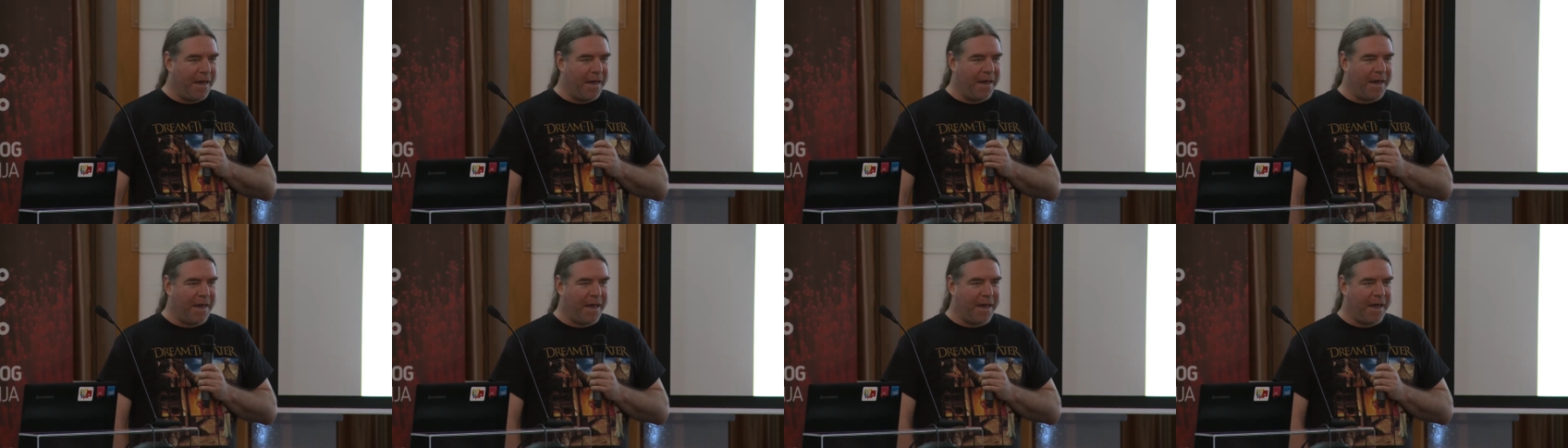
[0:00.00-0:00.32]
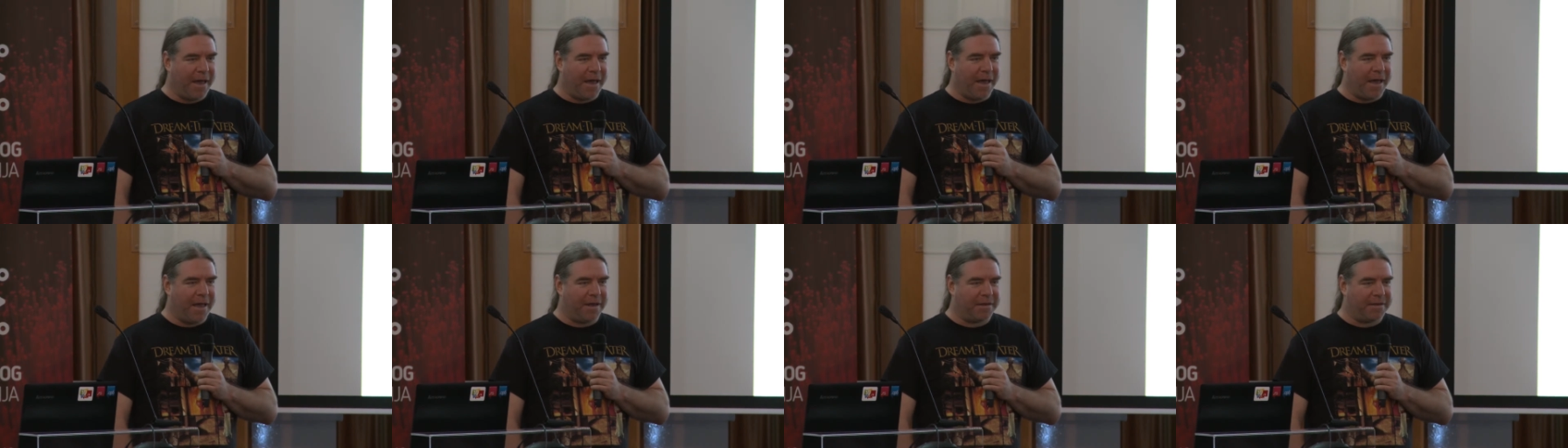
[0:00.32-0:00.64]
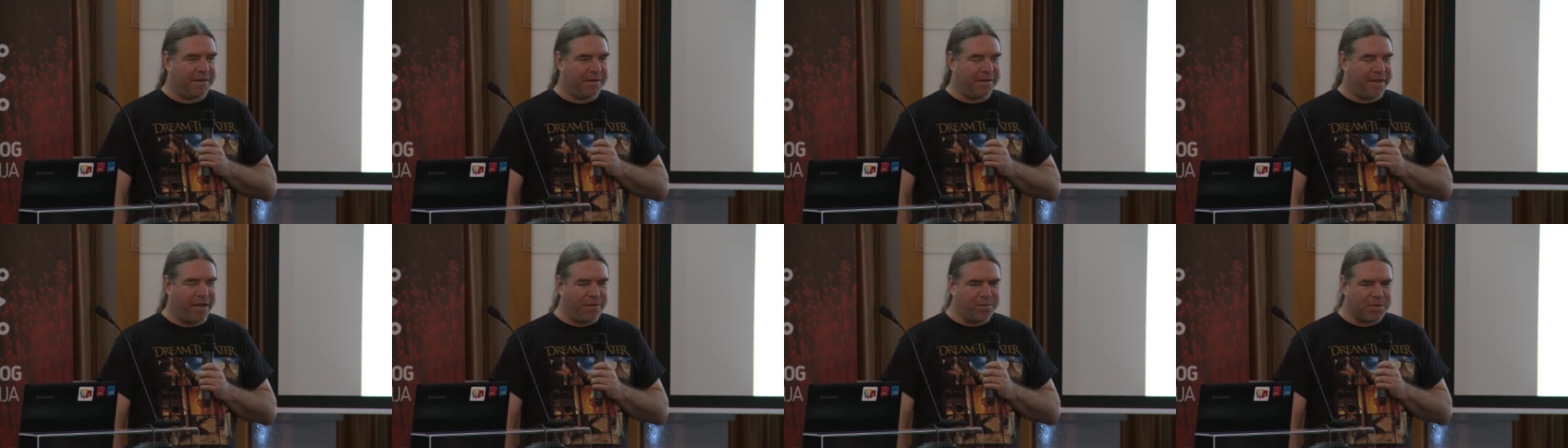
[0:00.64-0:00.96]

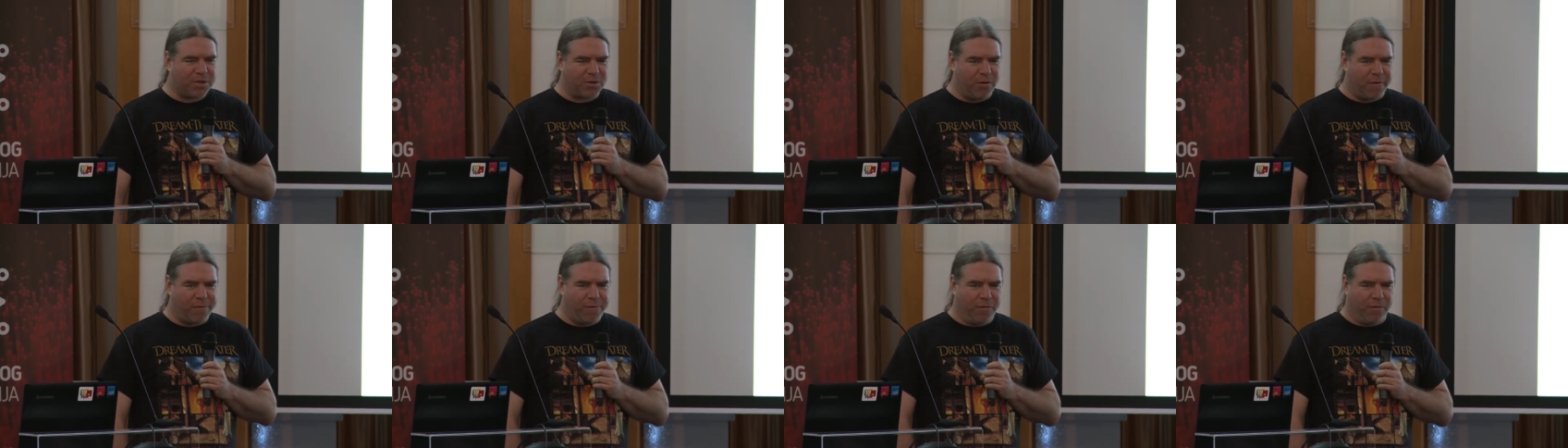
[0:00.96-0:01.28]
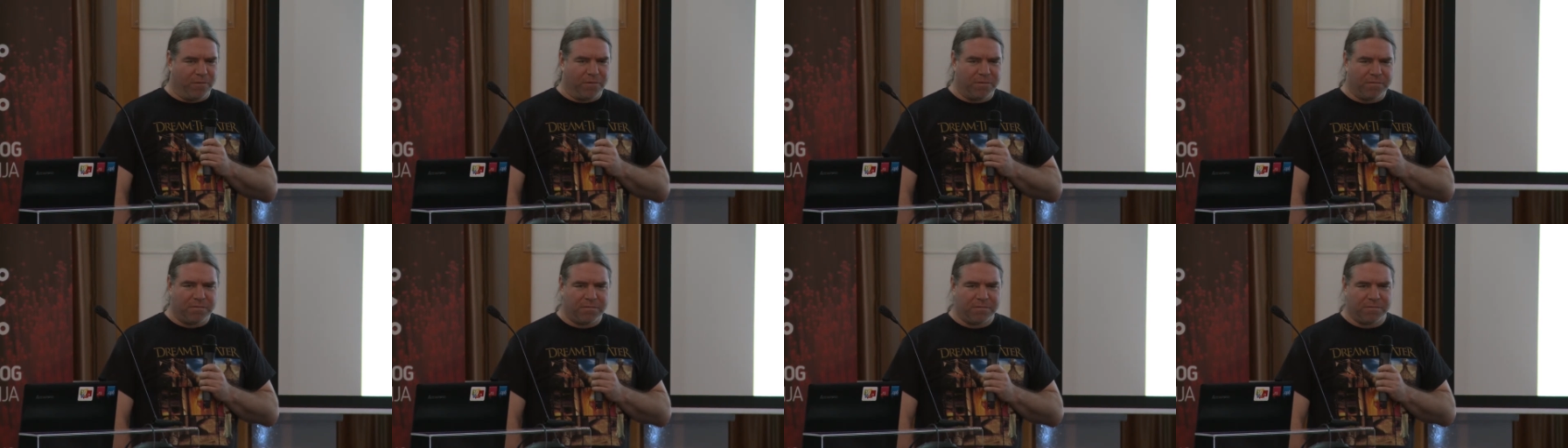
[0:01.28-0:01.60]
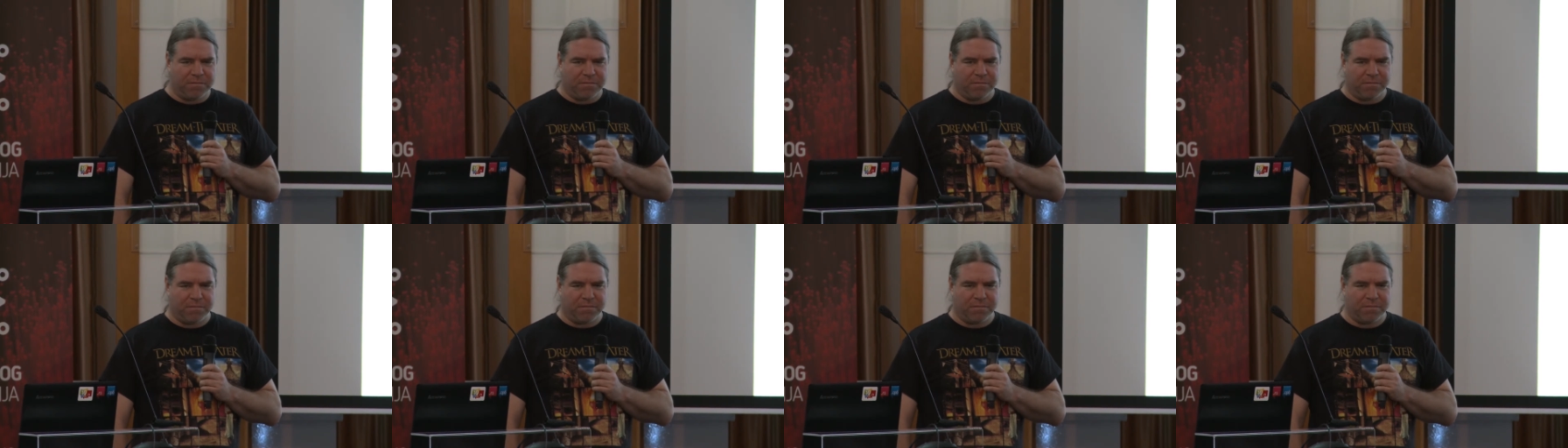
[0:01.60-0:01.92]
And that was awful.
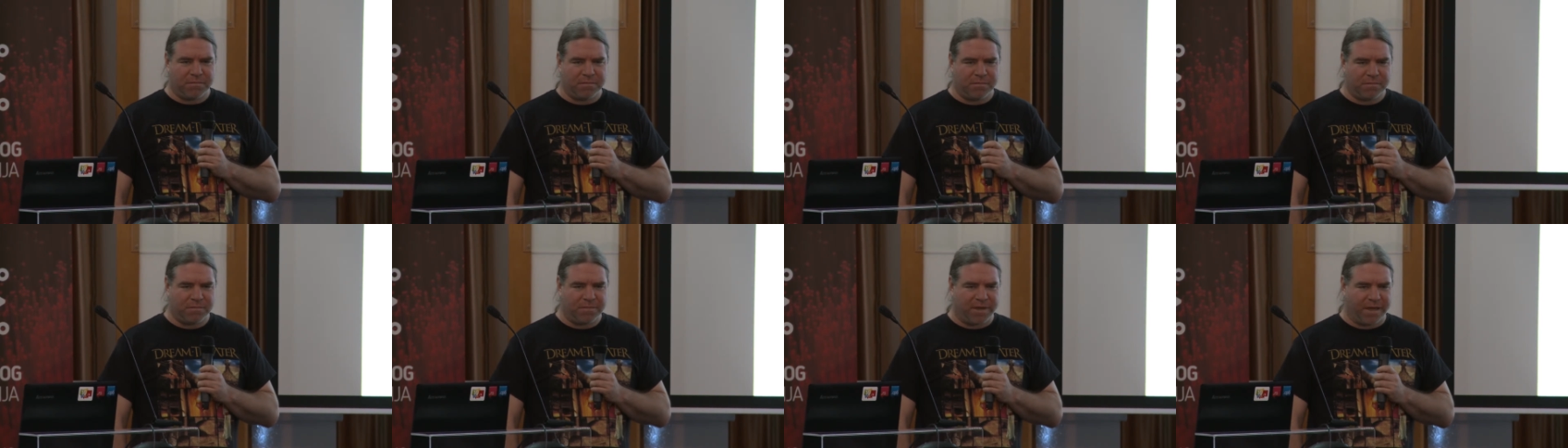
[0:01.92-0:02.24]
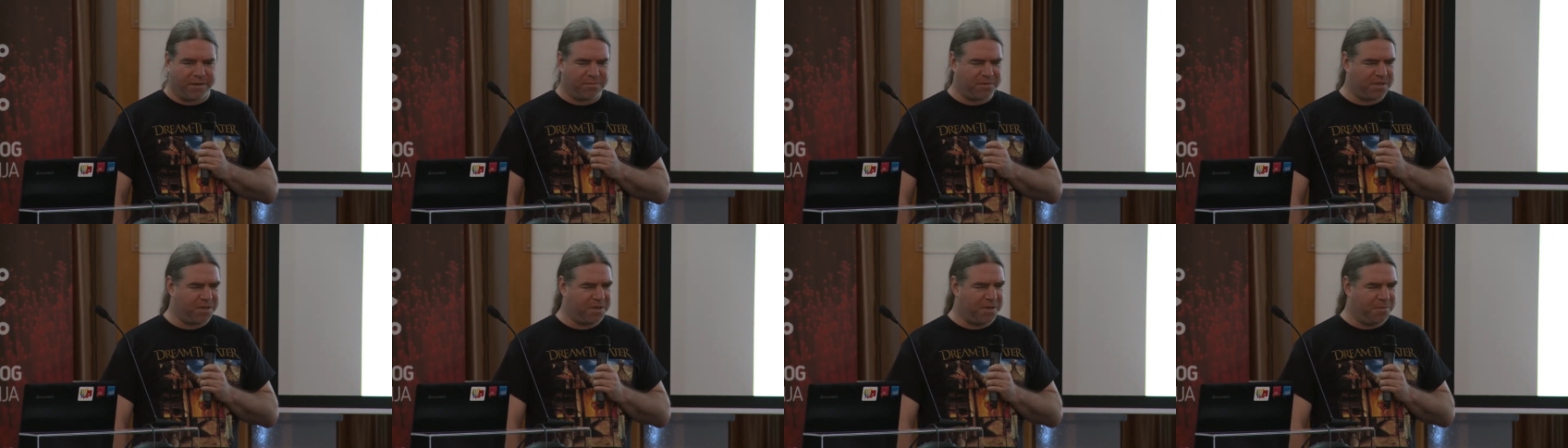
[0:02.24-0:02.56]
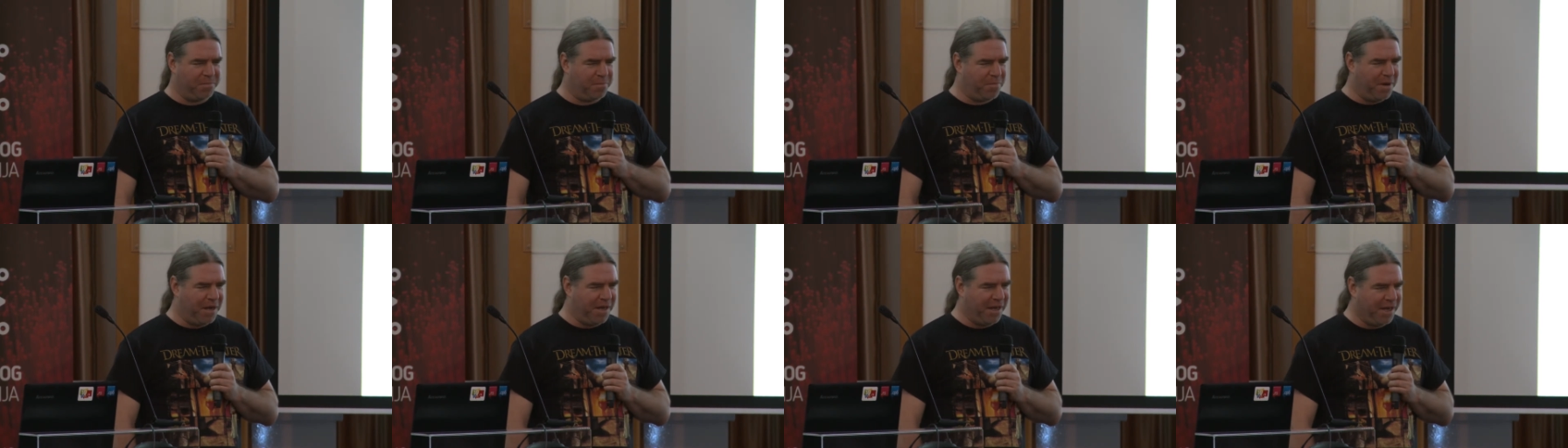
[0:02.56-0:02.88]
That was
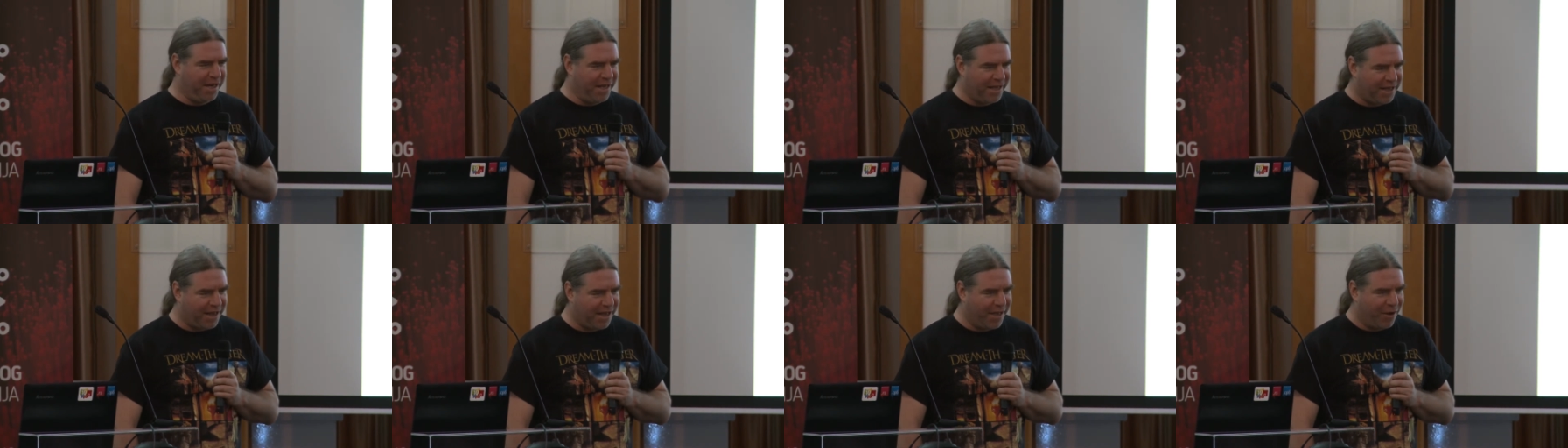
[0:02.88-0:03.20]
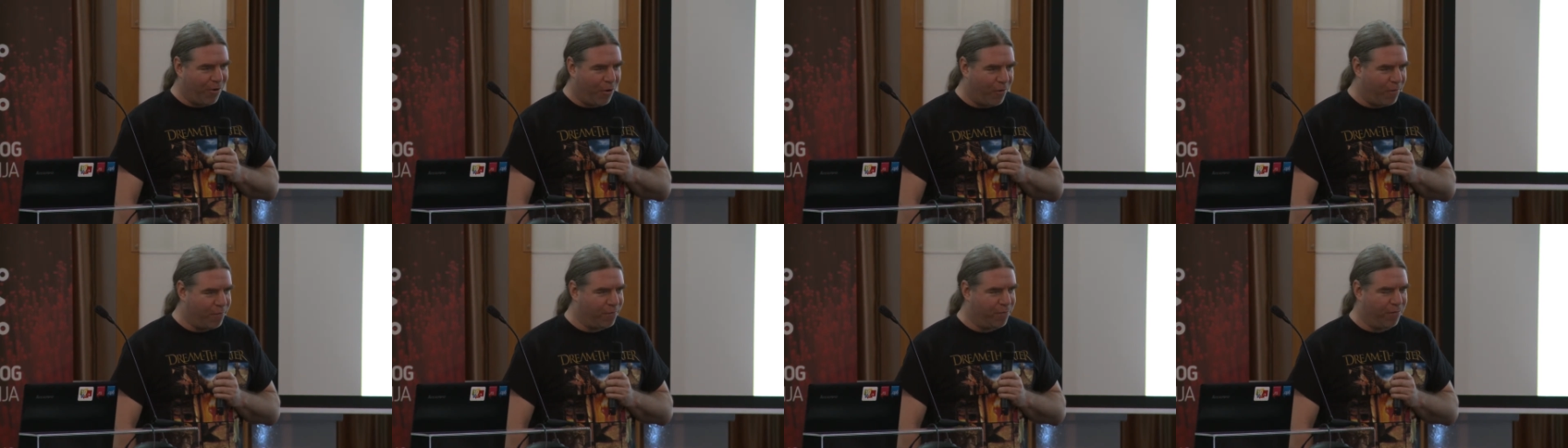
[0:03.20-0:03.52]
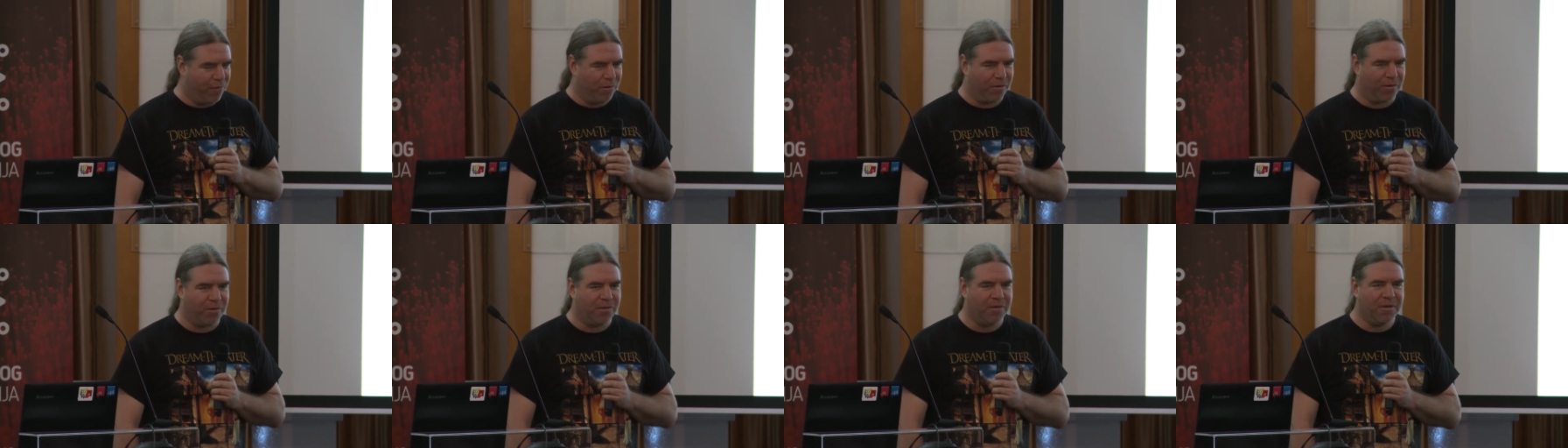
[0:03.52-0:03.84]
completely
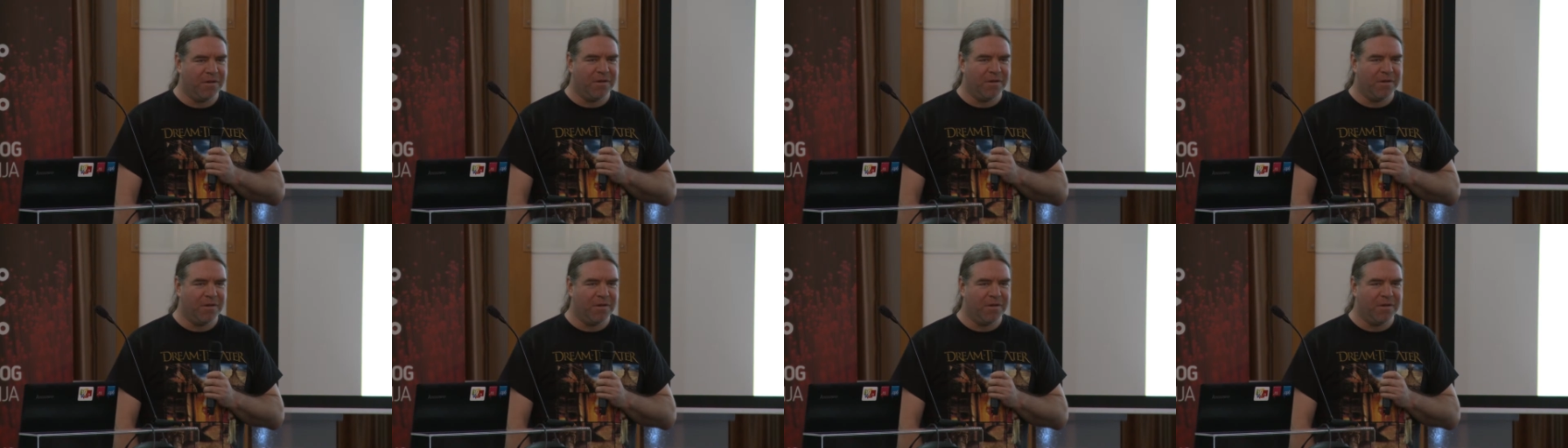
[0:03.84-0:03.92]
awful.